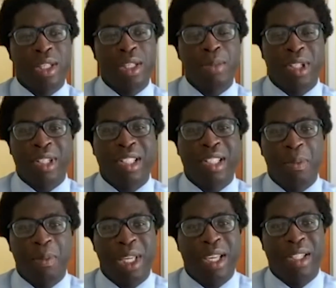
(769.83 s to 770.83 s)

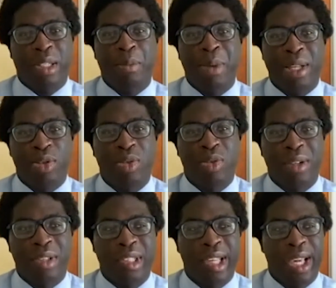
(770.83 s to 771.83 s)
Mississippi is a
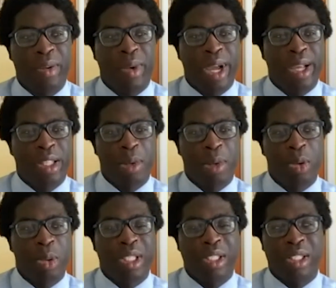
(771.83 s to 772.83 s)
battleground state where the
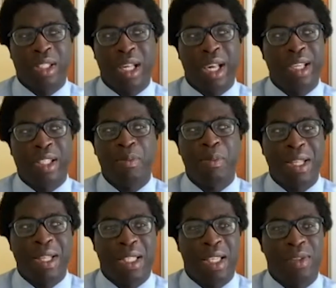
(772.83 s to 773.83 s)
polling is, say, is
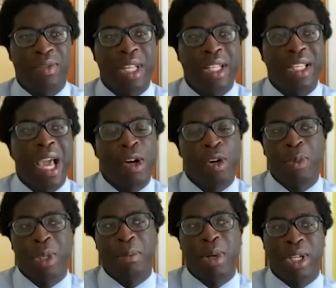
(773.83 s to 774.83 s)
competitive, then, yeah, it'll
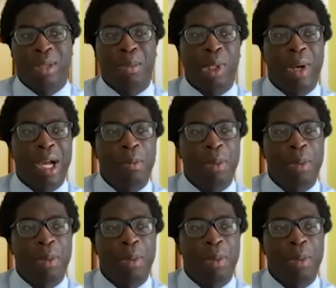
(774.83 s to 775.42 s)
be a Biden blowout.